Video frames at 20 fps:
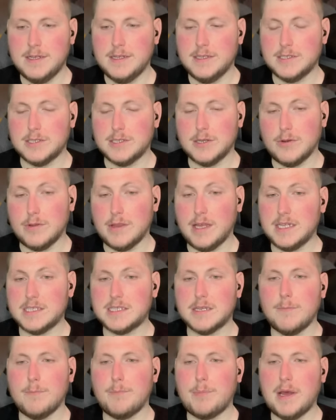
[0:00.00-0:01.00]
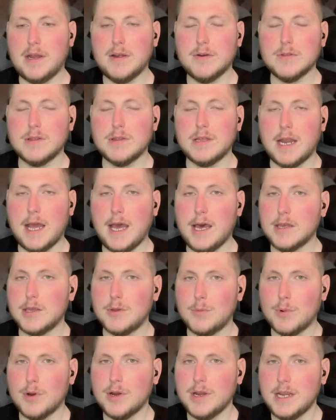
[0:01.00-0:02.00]
So that's better than how you
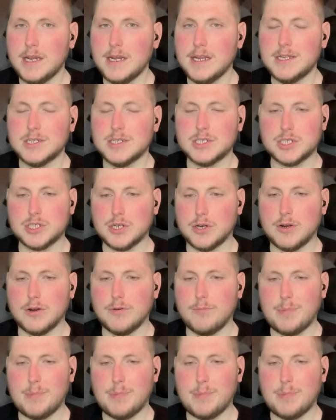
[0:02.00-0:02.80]
were eating, sure.